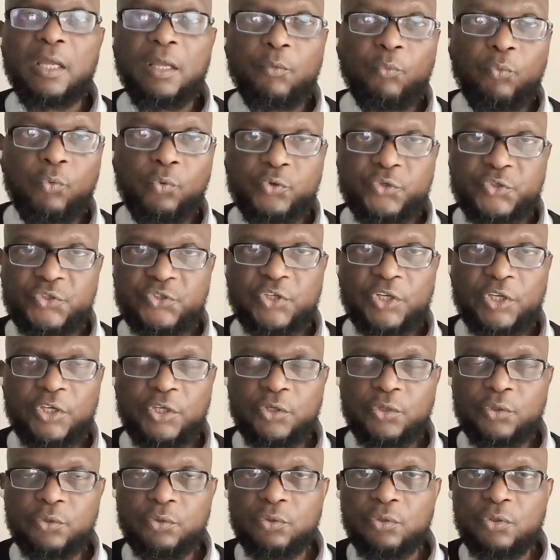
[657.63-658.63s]
We'll see
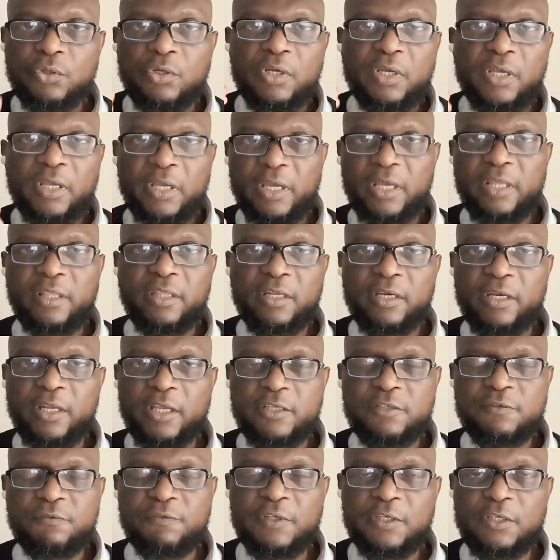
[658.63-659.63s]
you in the
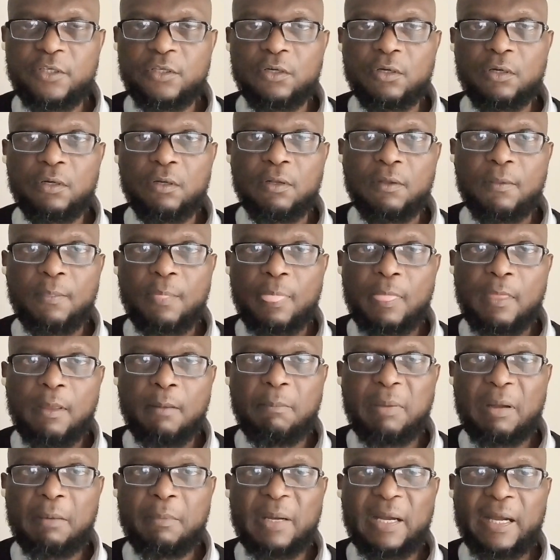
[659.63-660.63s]
next video.
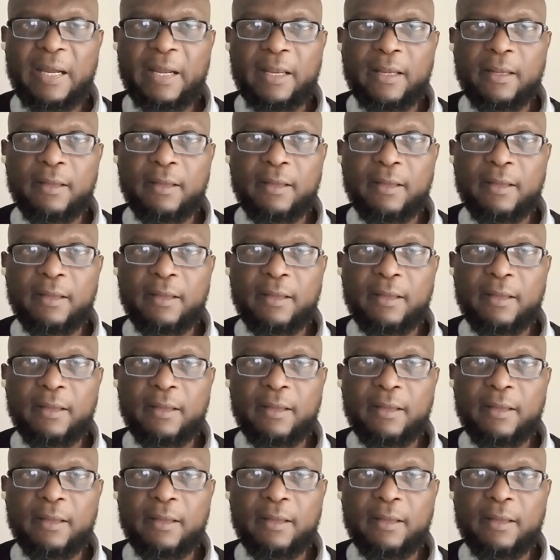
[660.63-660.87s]
Bye-bye.